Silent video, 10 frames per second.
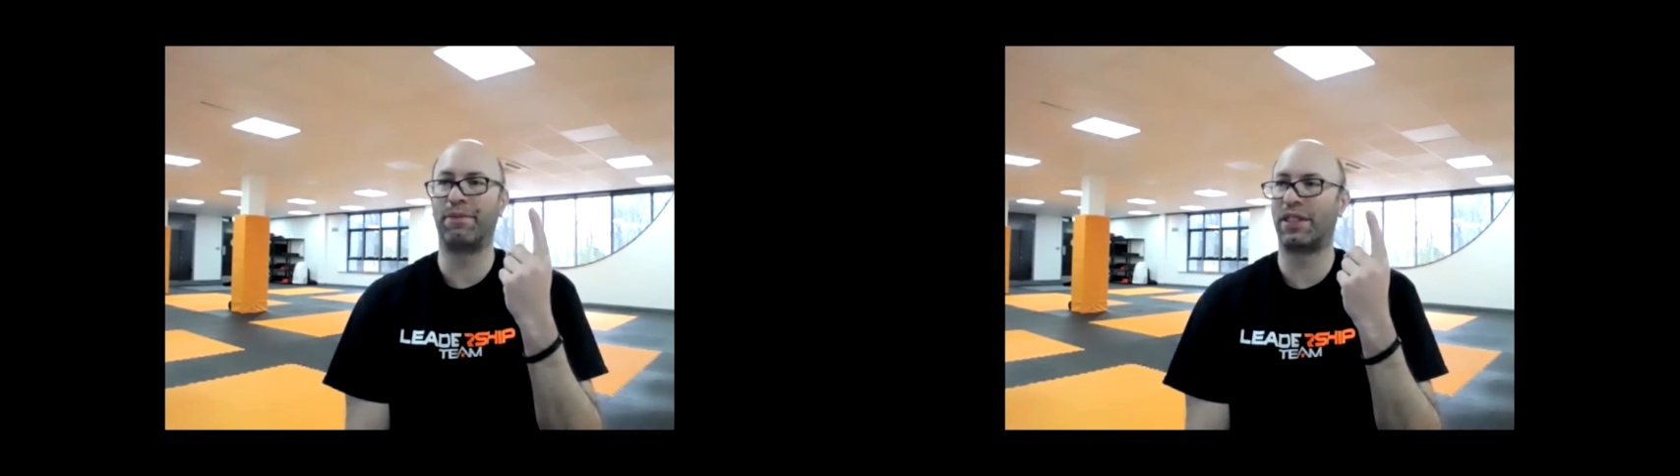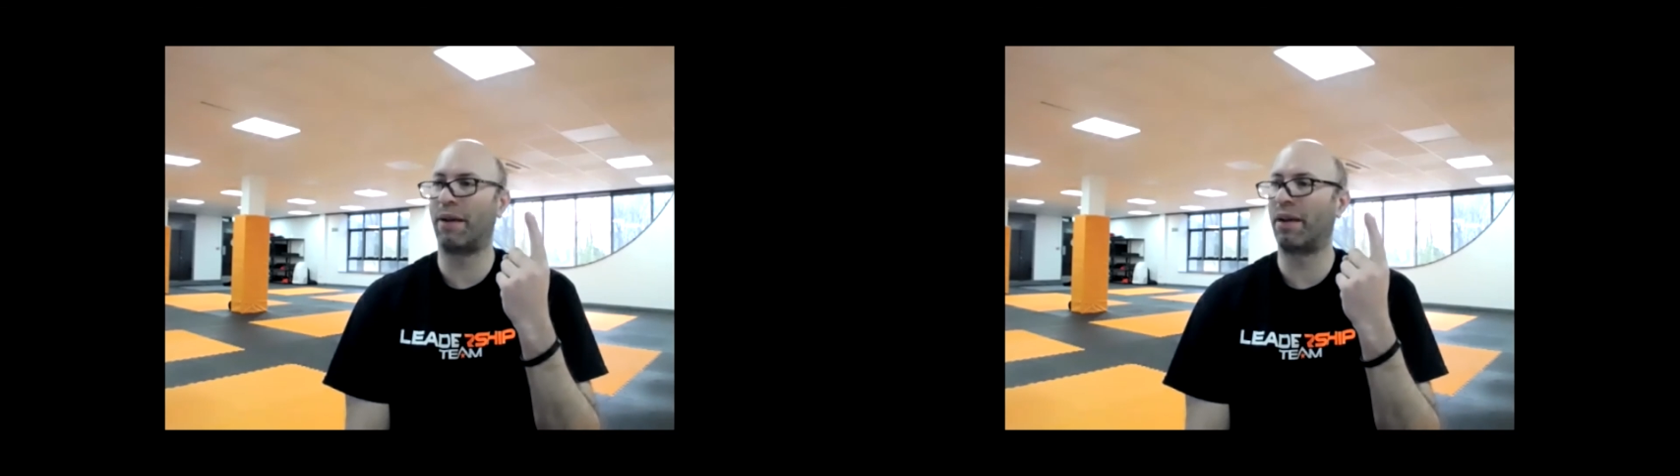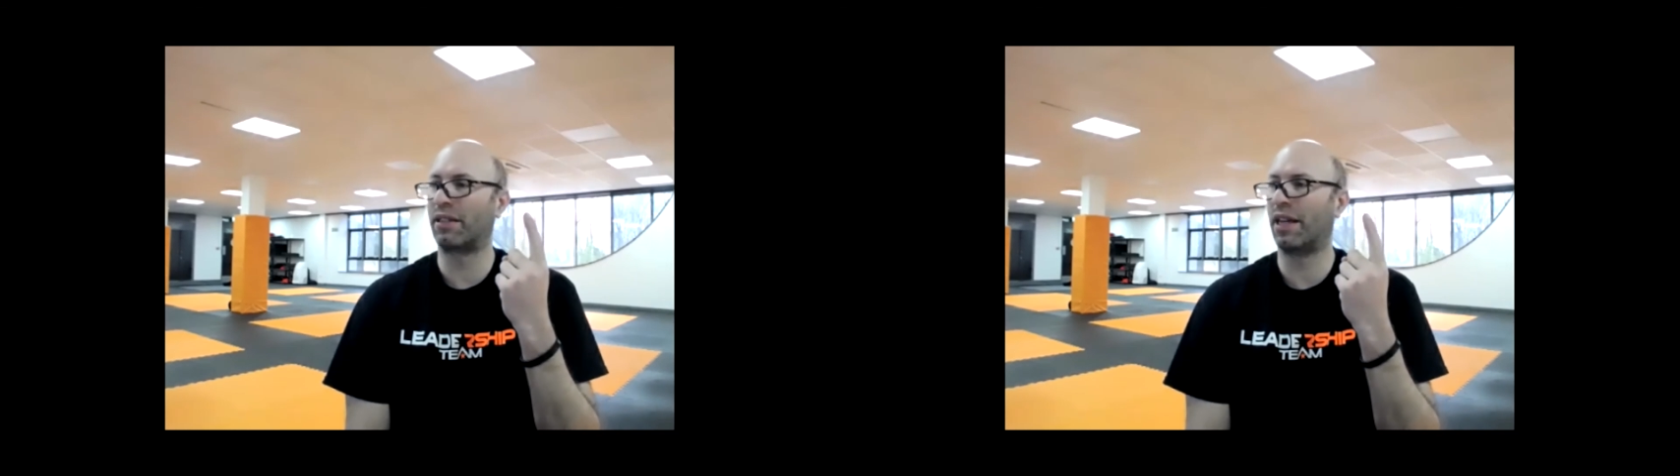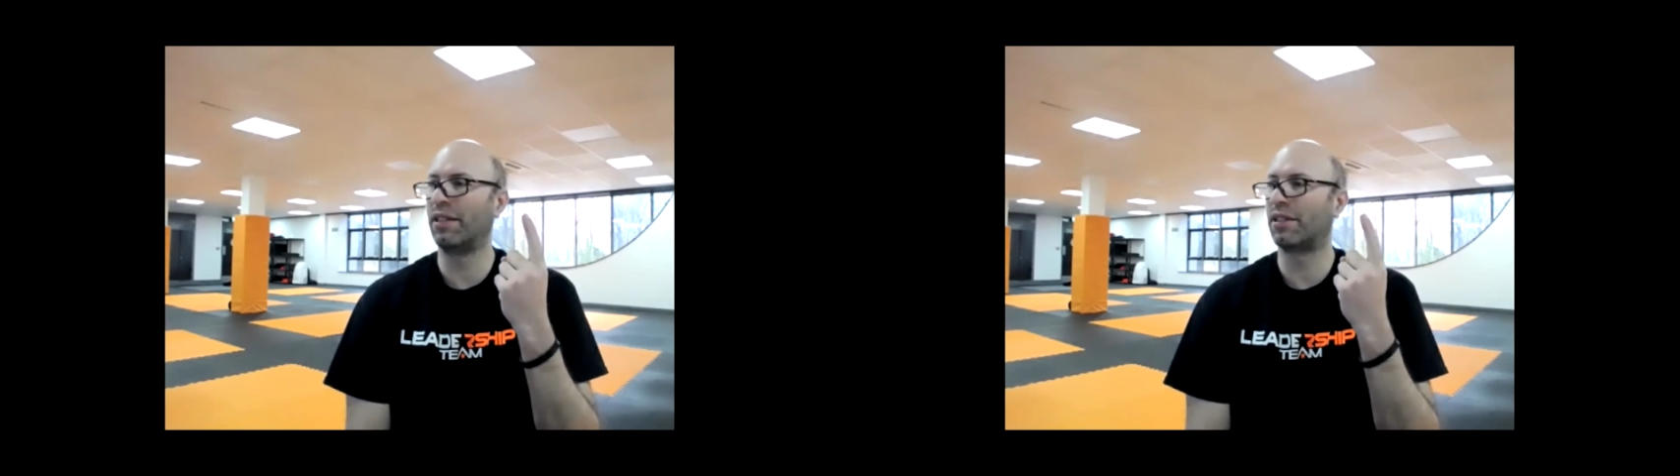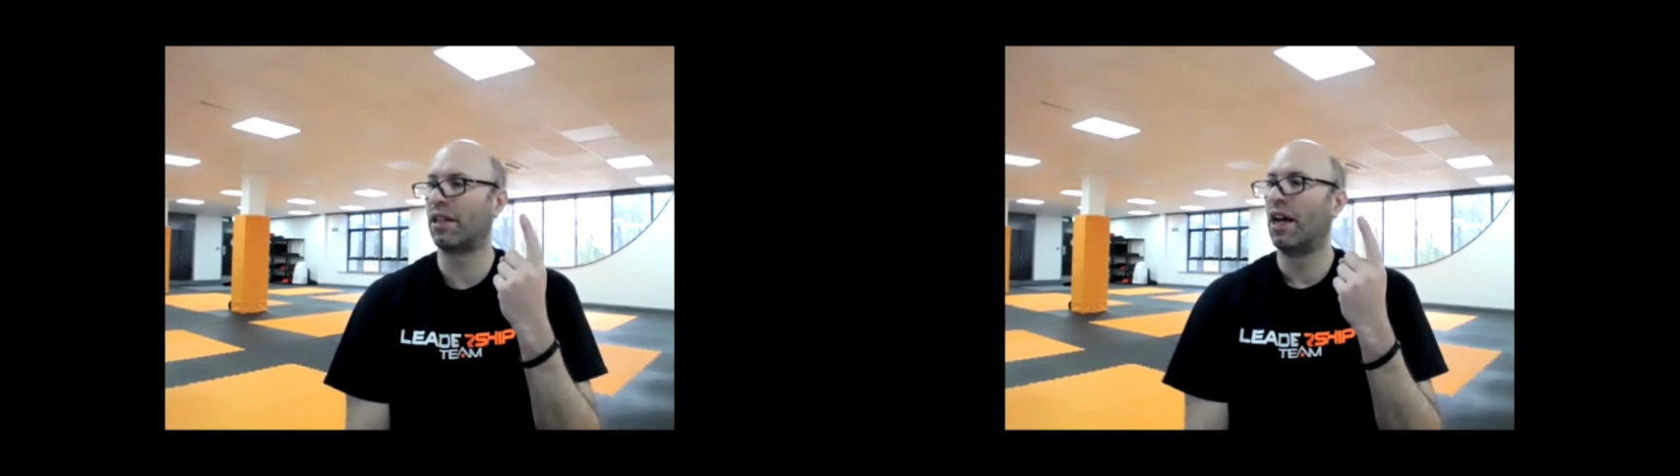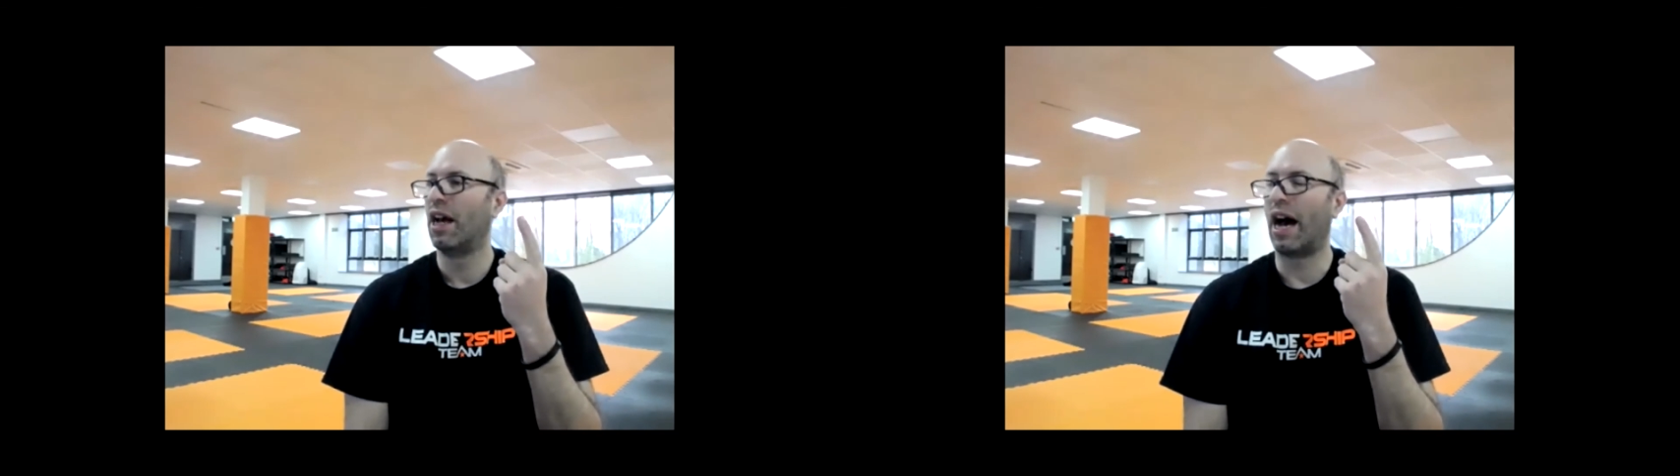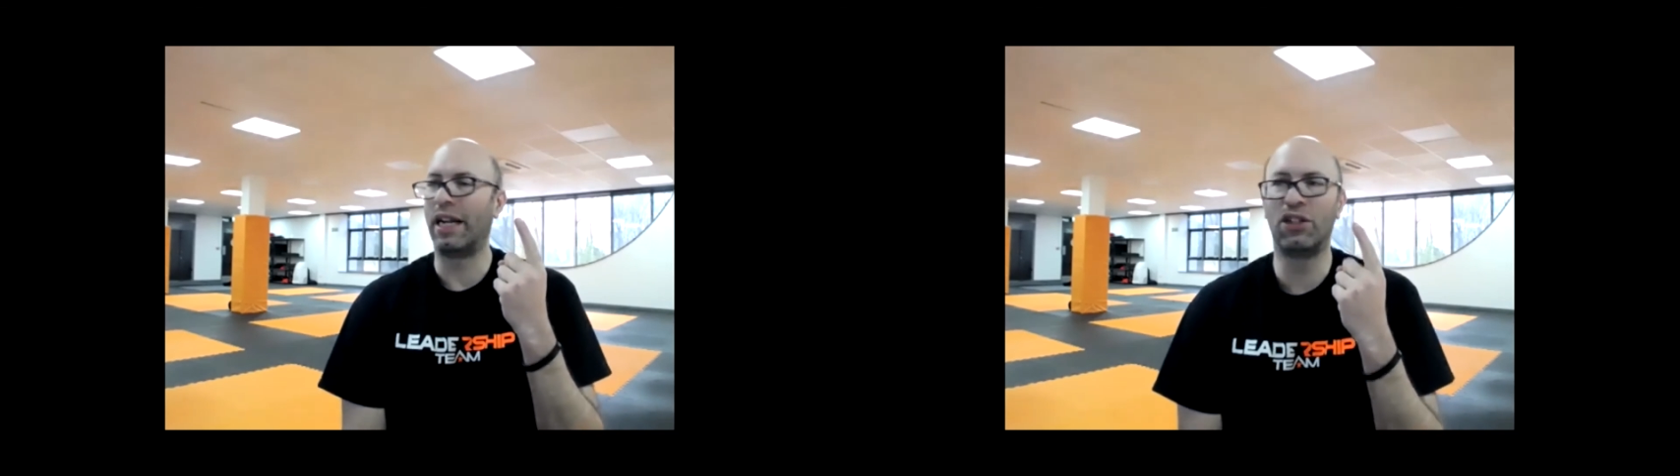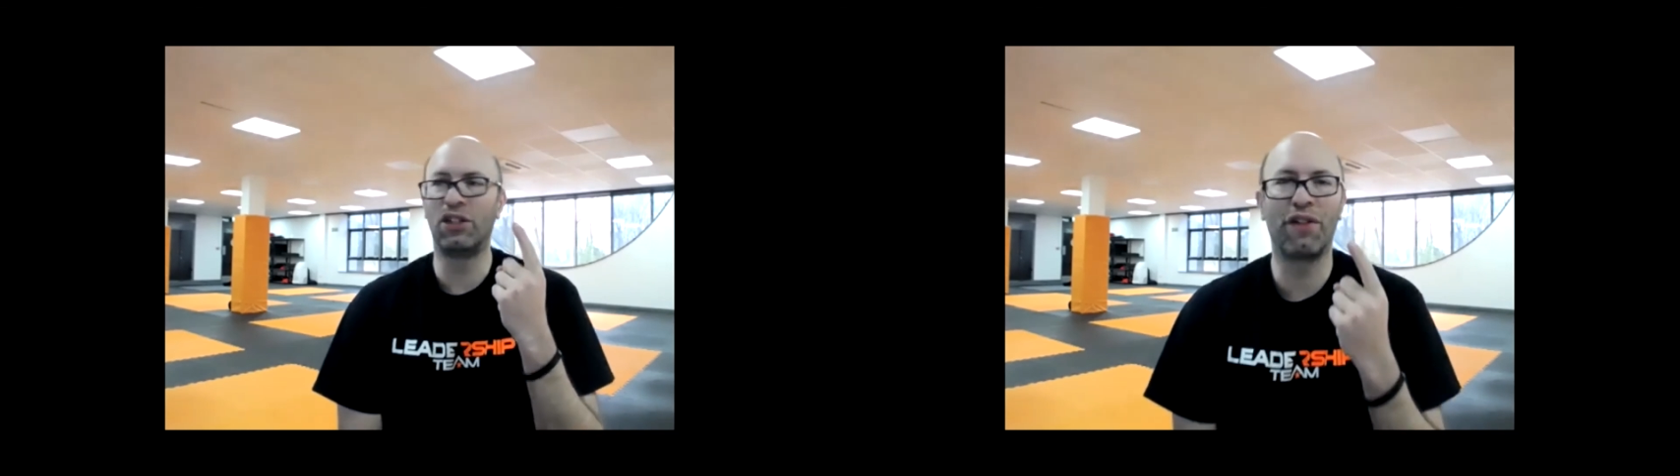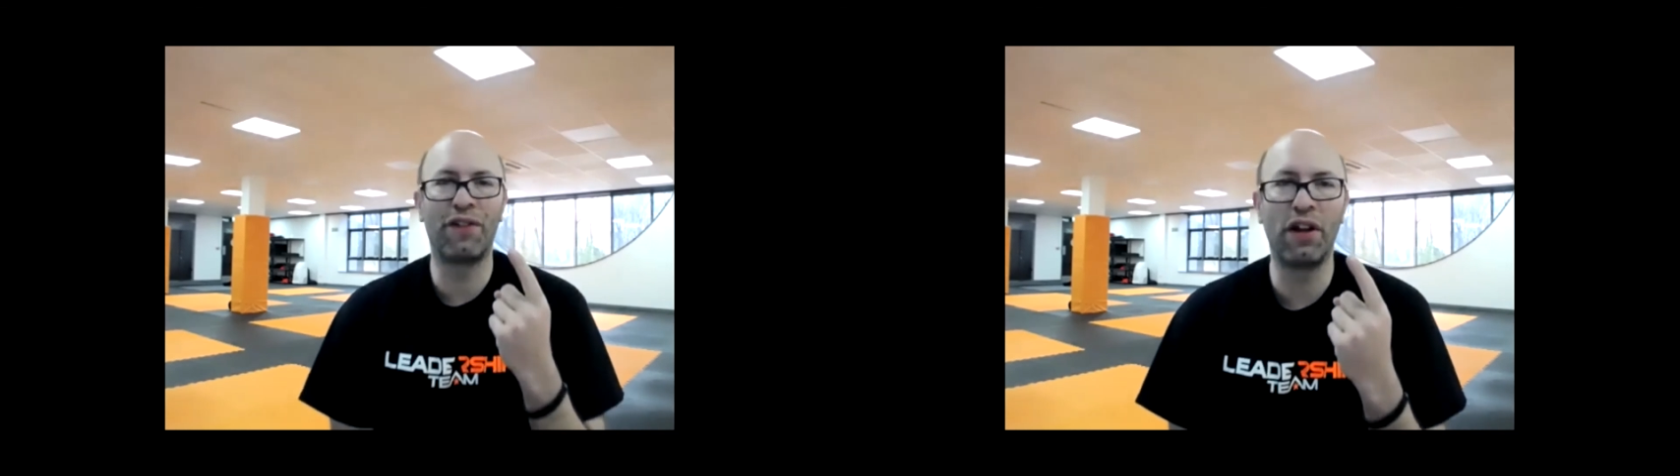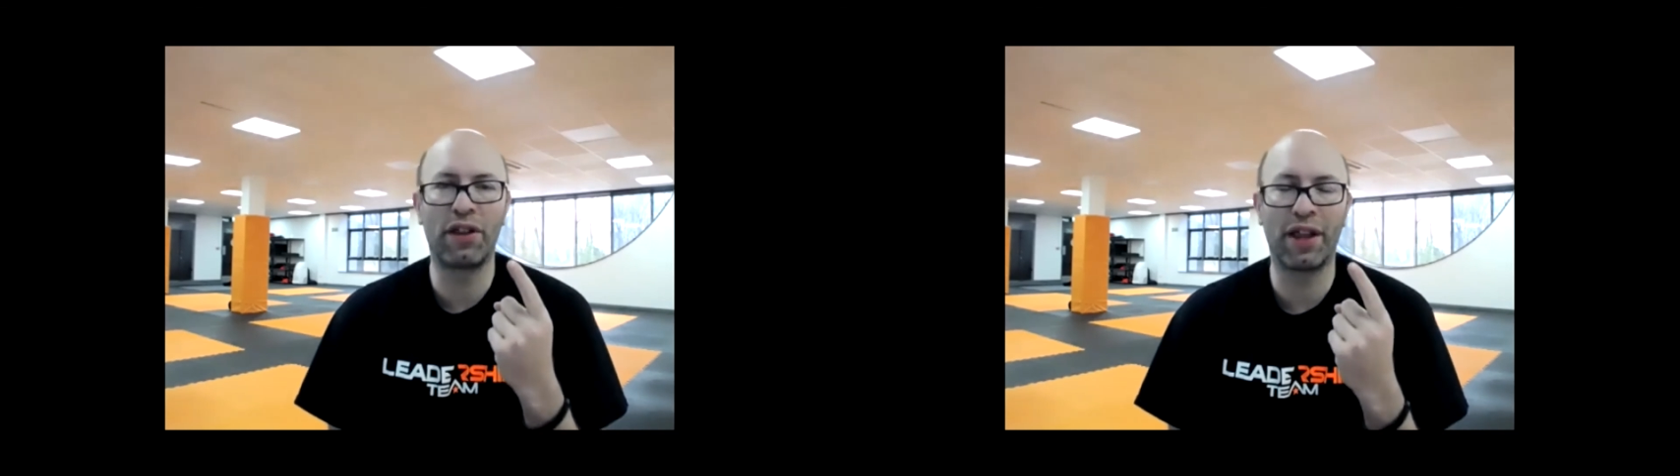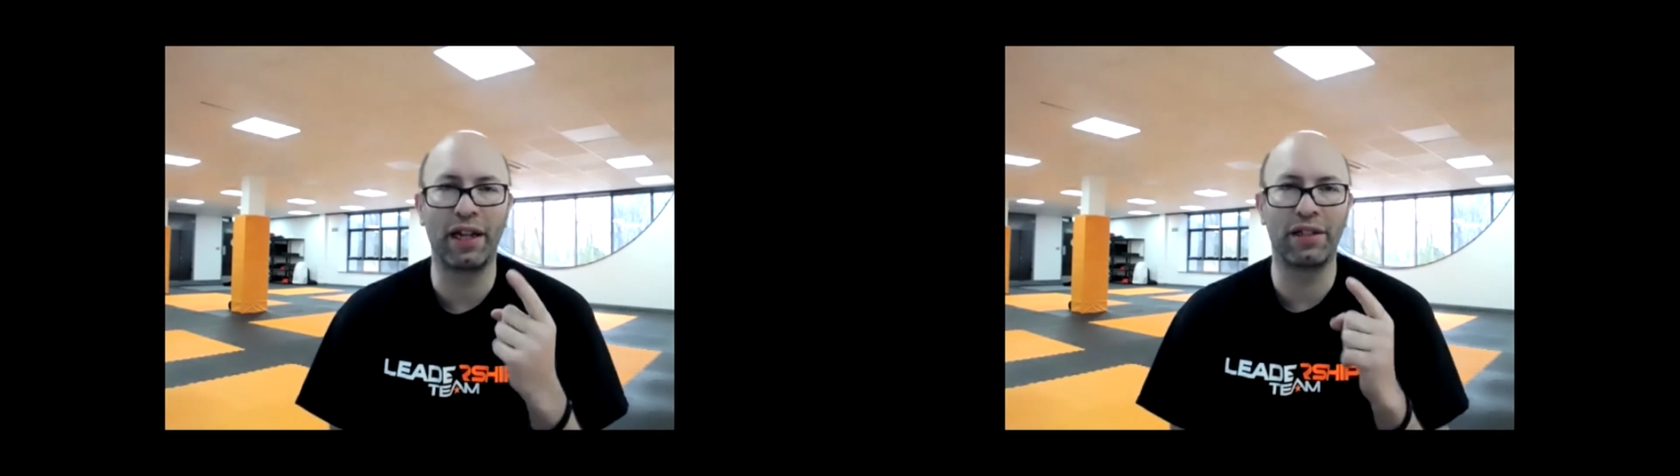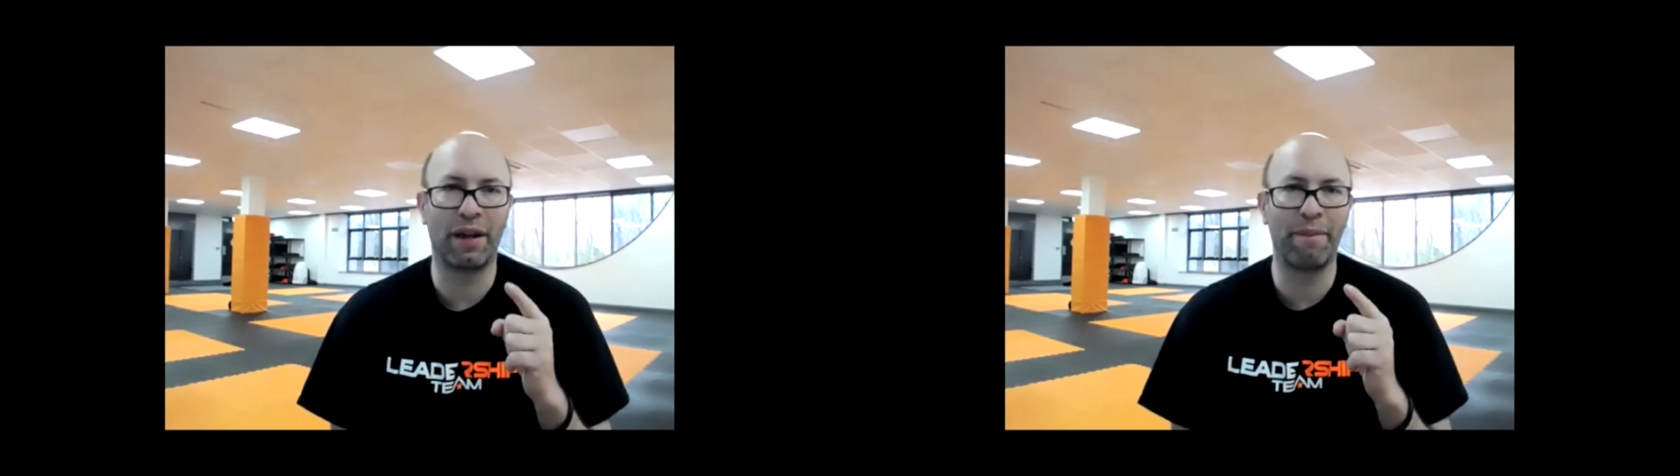Does that make sense? And it does a few things.